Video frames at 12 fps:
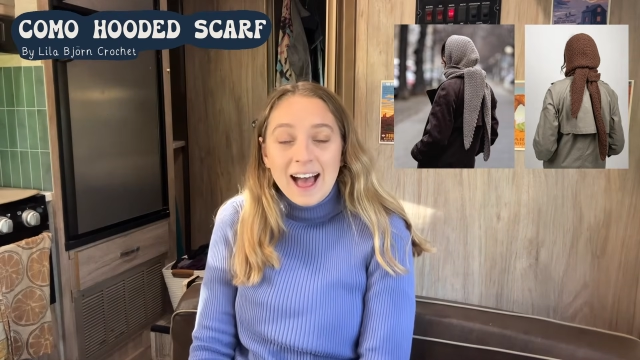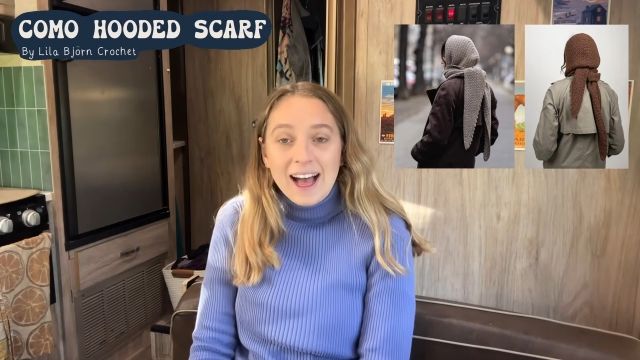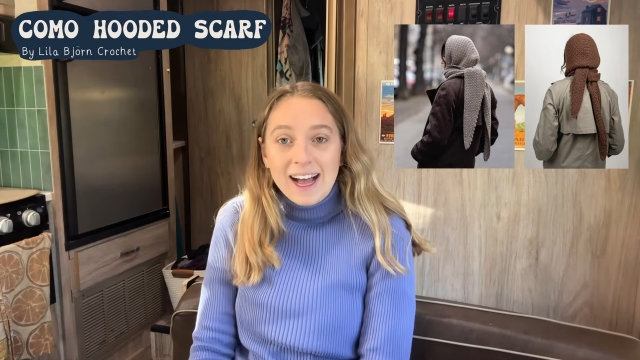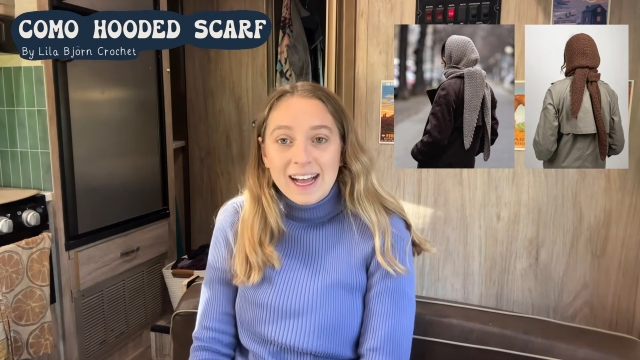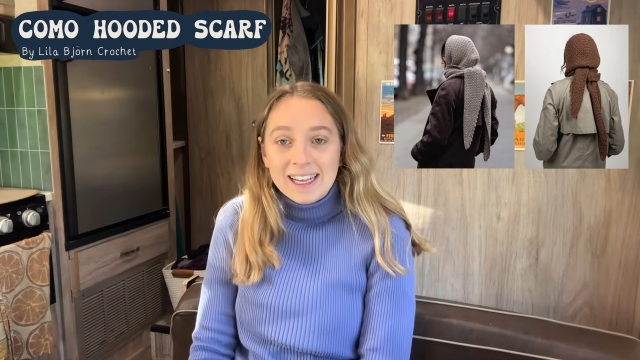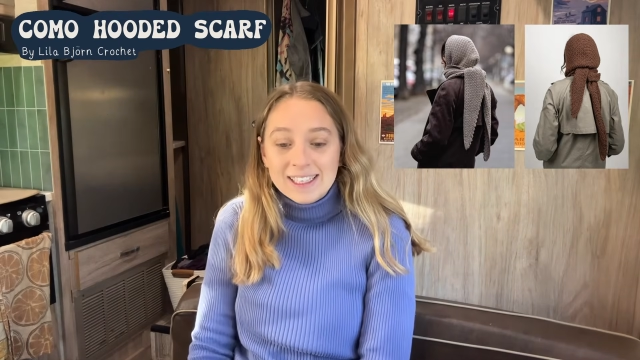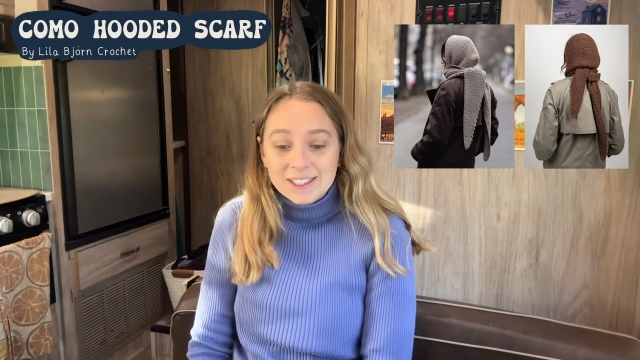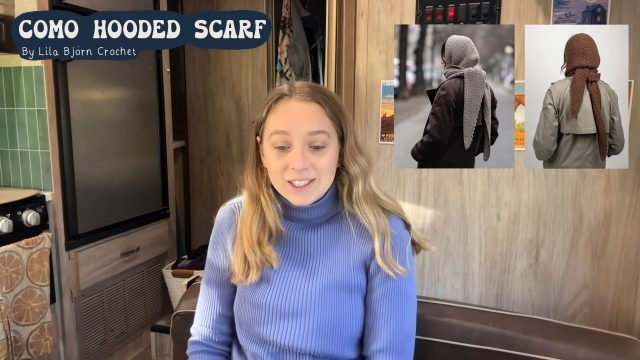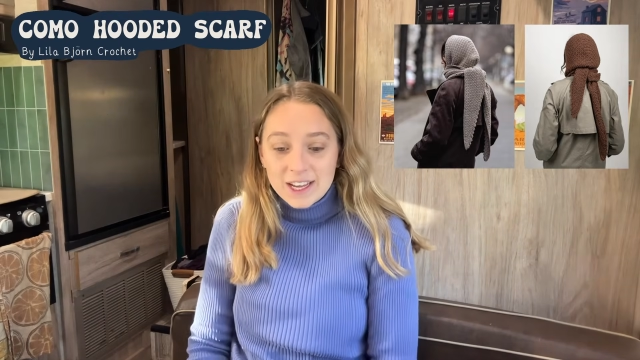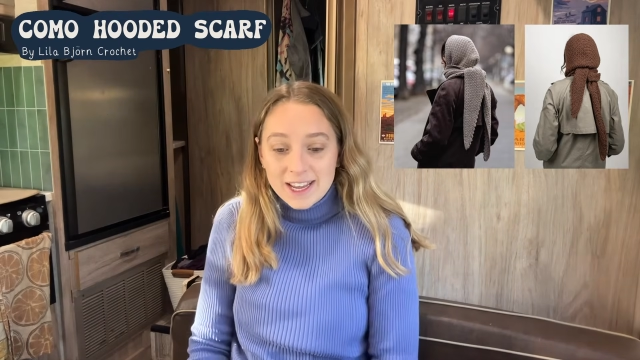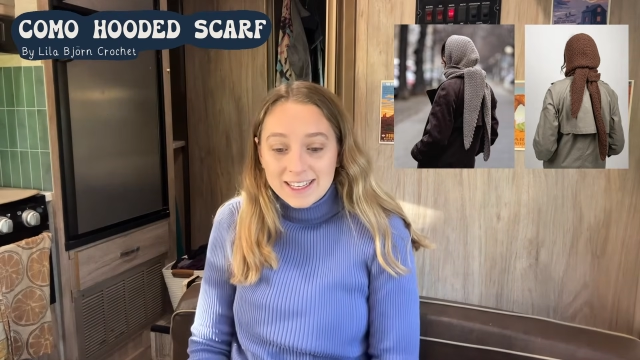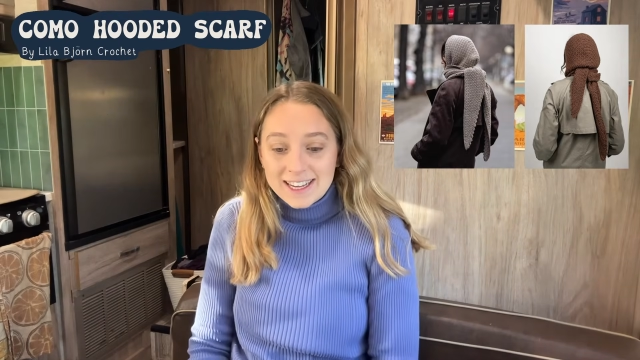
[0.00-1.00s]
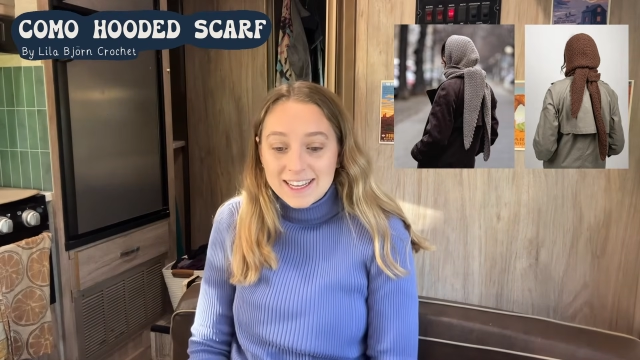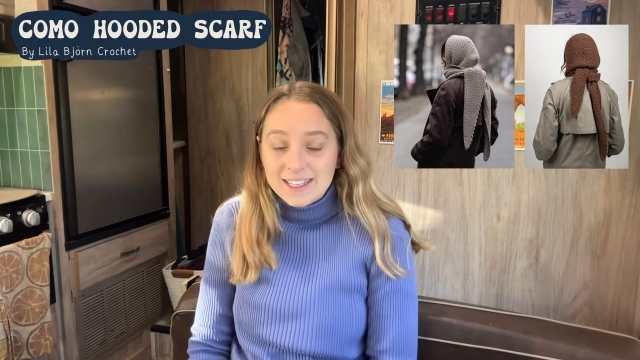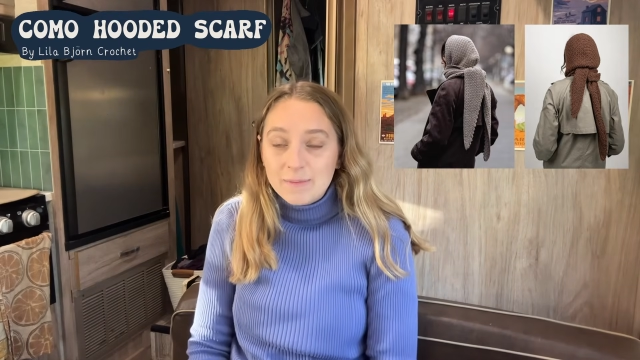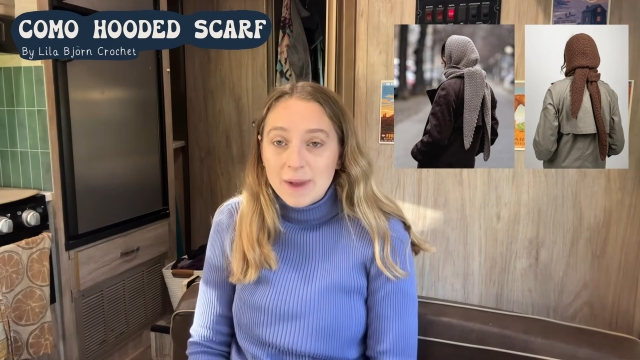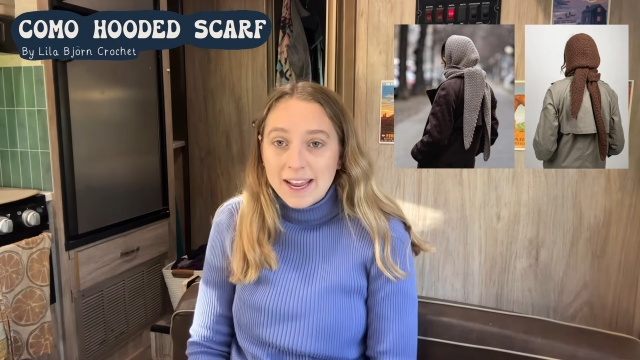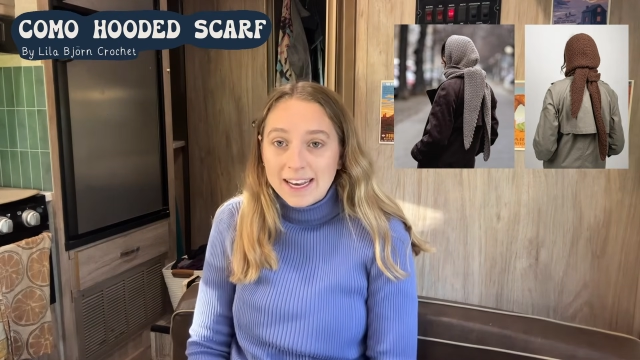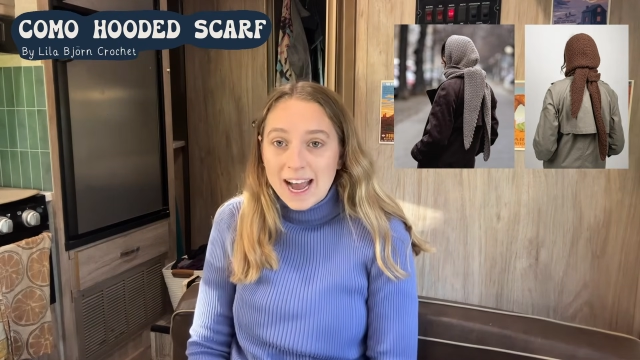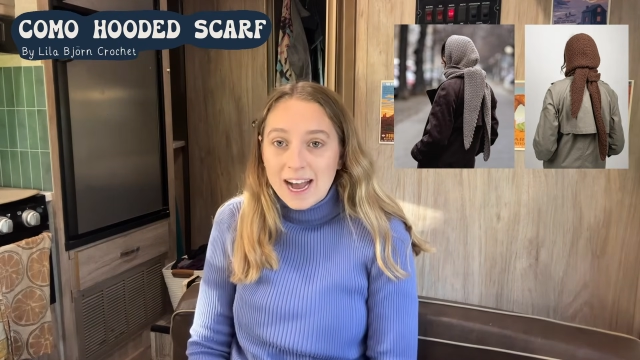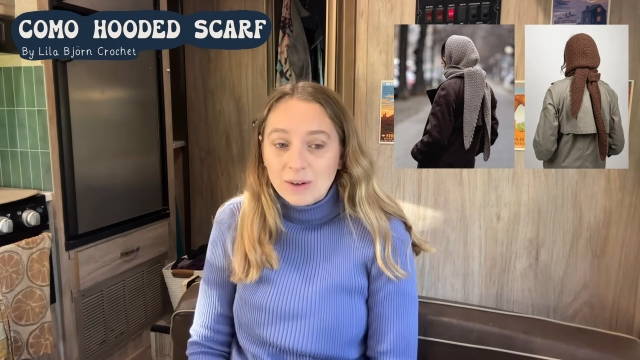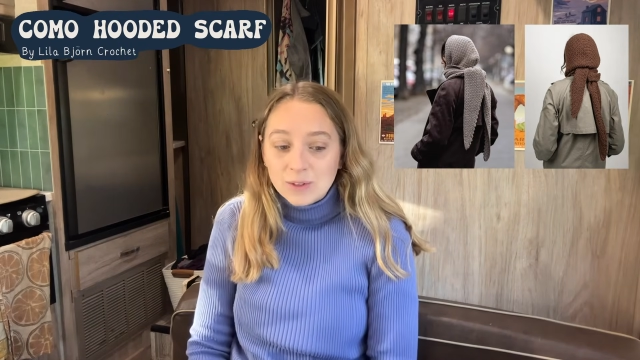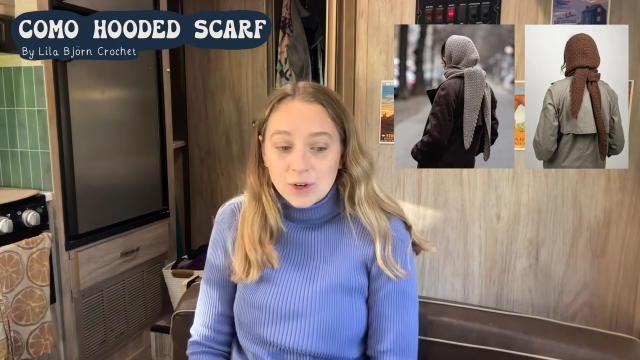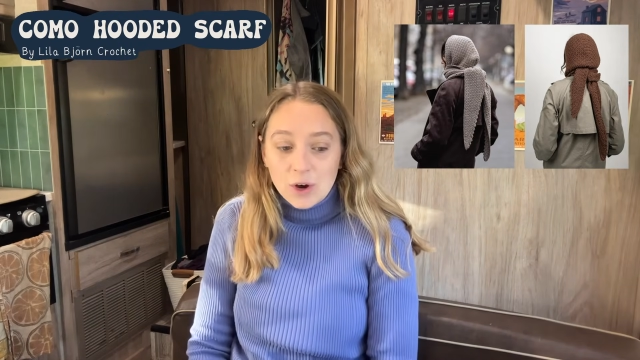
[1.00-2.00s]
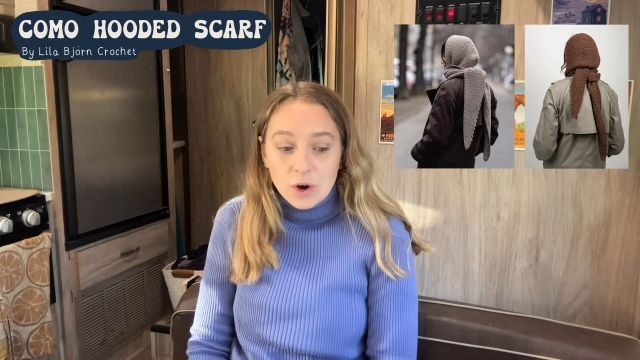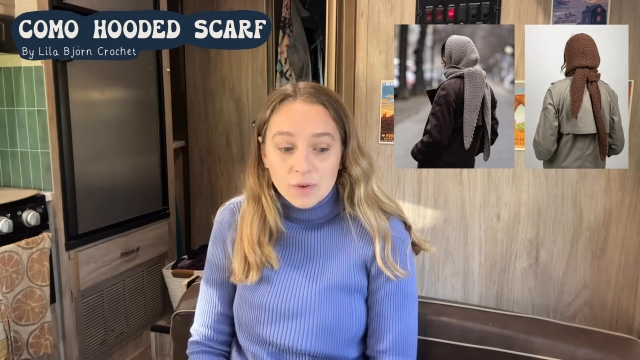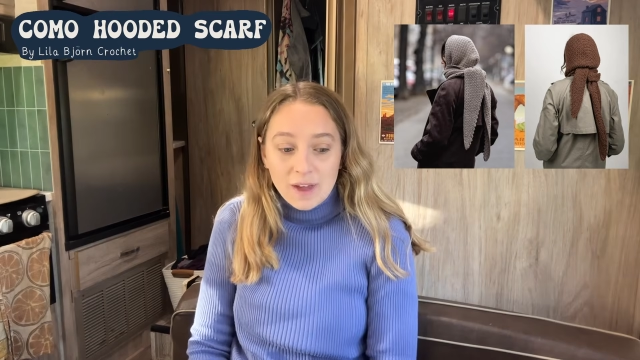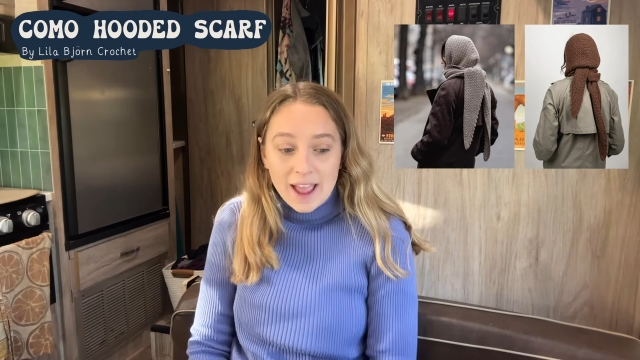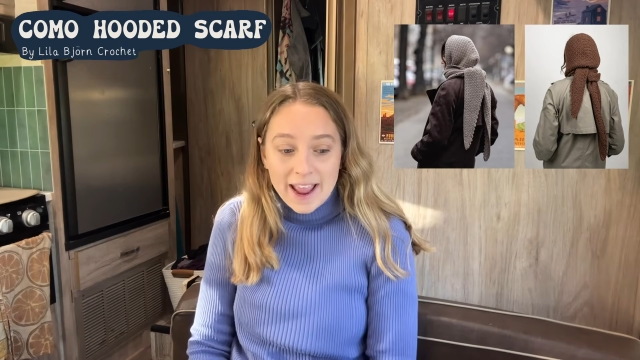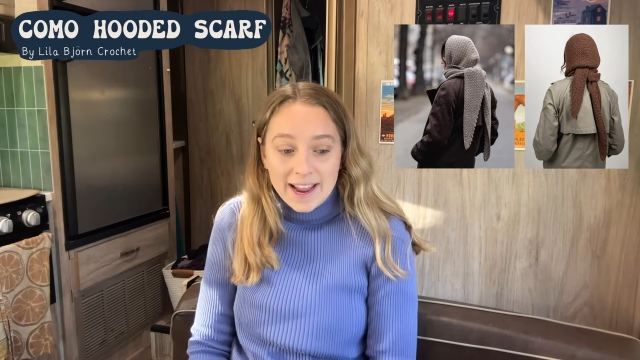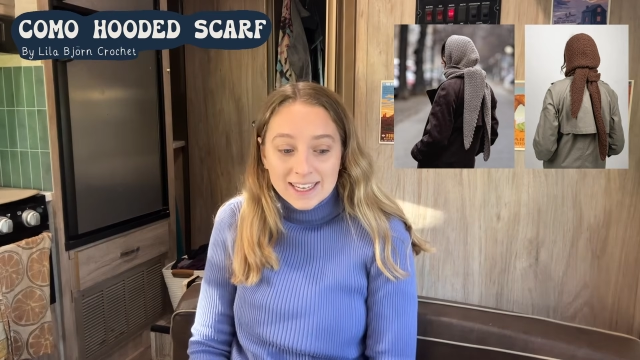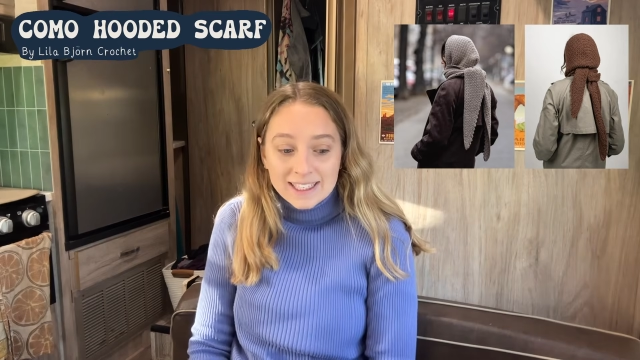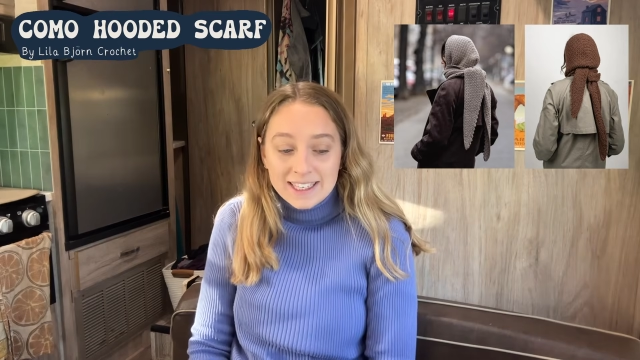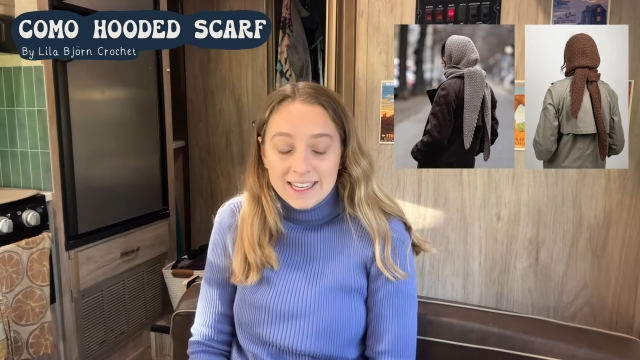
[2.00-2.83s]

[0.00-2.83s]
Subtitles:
and it is made out of a